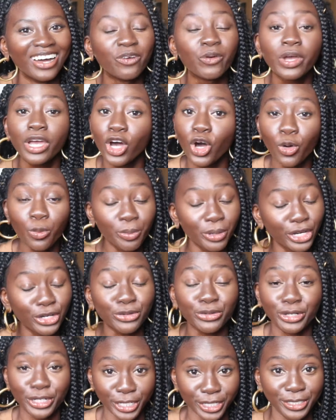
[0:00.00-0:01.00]
with oat
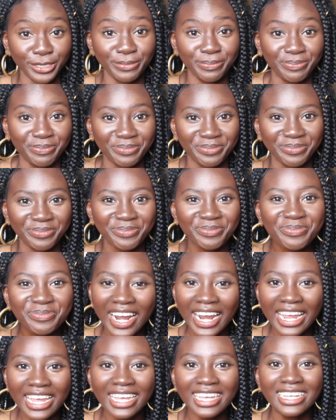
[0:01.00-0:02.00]
milk.
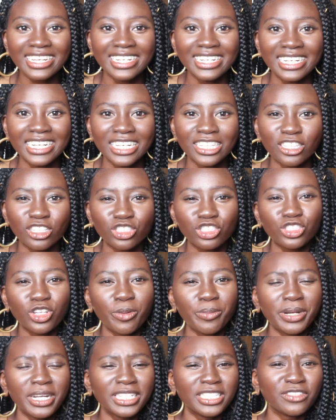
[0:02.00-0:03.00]
Right? There's
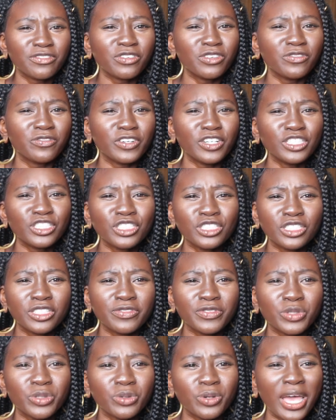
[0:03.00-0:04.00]
so many different versions
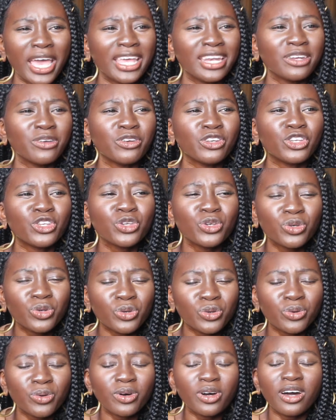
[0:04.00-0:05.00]
of you, and
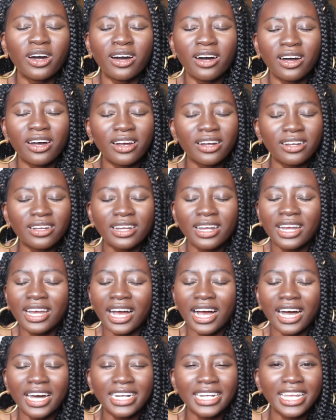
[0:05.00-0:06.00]
you are
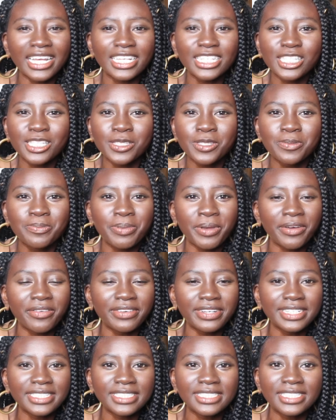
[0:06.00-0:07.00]
God
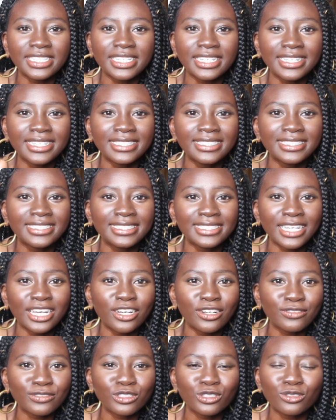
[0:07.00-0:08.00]
experiencing
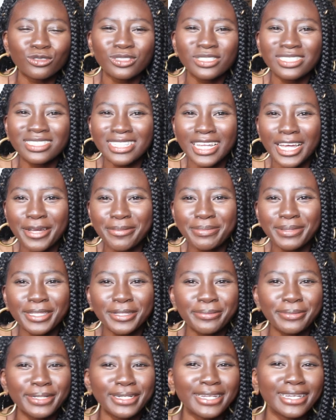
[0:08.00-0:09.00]
itself. So stop
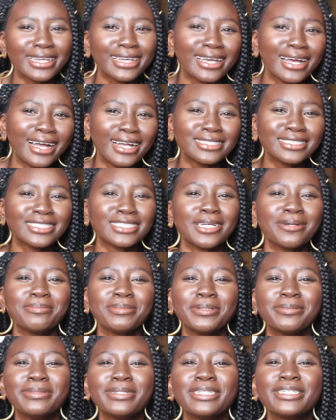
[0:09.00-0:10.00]
limiting God, stop
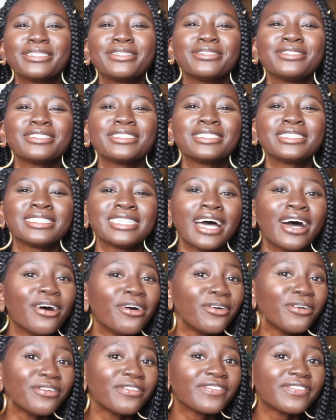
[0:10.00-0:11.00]
limiting
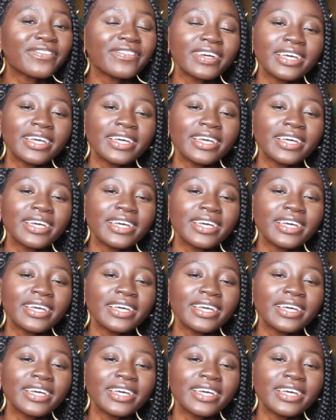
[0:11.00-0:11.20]
yourself.